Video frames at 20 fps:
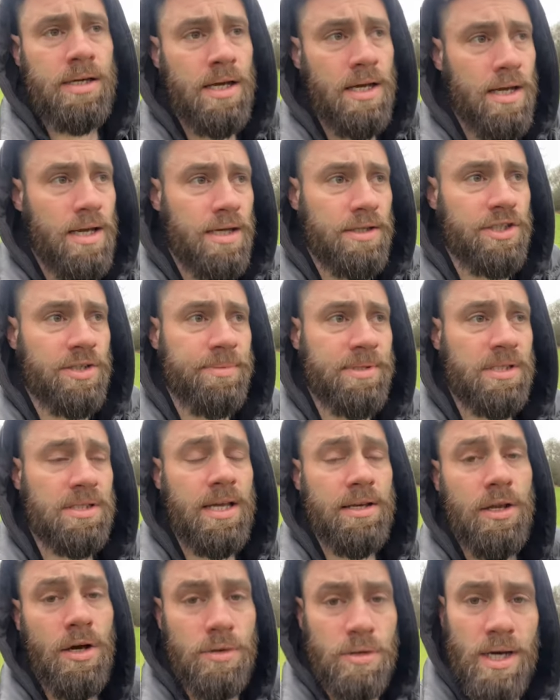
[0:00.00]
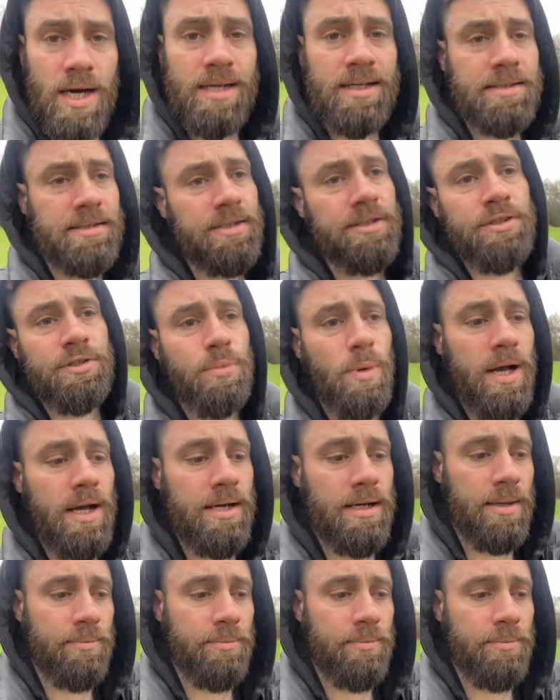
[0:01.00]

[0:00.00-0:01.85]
just because I know that I need to sweat.